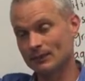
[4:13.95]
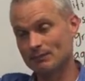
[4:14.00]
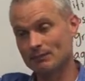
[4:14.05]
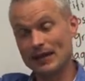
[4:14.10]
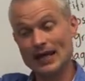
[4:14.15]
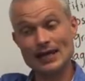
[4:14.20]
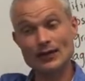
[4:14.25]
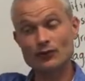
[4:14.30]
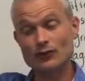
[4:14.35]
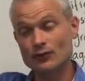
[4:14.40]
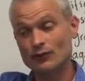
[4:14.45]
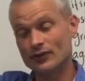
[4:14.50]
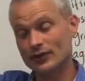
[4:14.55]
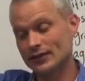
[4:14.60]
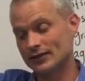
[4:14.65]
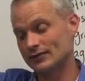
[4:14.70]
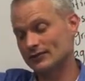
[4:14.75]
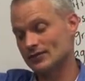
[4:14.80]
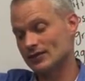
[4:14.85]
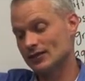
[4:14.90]
paddle
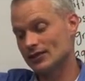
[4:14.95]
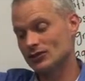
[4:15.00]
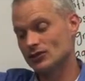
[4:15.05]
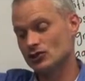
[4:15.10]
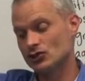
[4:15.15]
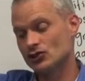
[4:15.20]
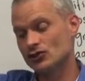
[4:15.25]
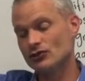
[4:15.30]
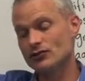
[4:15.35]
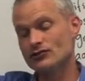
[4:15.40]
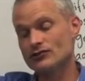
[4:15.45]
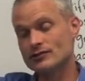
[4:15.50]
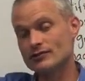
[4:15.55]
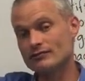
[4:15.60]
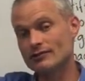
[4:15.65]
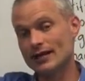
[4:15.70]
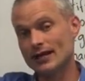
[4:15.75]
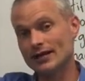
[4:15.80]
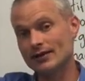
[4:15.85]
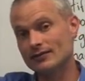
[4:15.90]
that churns
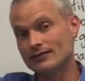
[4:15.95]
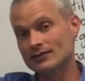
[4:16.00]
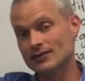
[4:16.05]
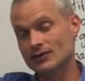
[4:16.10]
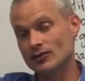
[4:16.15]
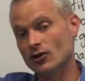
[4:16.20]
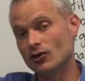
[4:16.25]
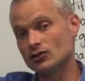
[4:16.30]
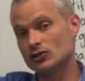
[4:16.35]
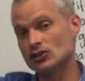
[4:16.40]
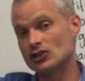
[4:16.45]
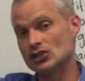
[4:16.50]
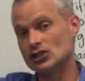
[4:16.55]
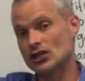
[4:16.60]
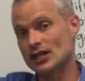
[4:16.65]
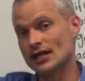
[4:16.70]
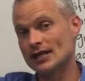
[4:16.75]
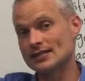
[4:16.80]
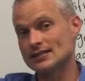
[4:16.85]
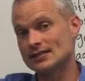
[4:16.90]
around and
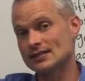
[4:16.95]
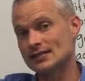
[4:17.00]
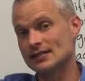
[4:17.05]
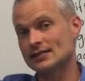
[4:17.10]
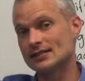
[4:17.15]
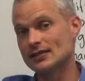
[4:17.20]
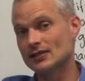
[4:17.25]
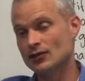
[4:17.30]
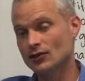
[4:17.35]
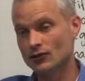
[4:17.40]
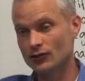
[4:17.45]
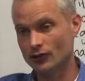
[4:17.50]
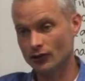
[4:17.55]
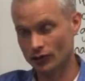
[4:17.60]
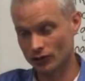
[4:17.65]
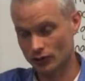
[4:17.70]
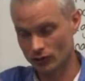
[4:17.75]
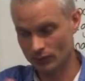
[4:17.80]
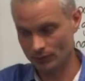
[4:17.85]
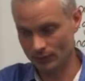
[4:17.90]
oxygenates it, or
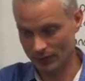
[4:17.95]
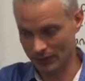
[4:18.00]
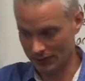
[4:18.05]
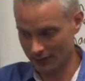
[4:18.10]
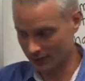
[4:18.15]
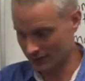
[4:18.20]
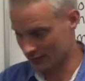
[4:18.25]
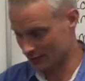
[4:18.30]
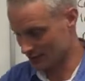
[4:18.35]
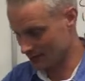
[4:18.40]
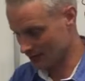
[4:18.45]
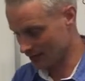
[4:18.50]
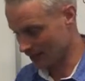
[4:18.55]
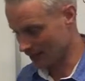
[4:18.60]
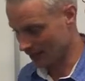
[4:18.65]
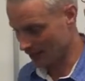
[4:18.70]
it could be this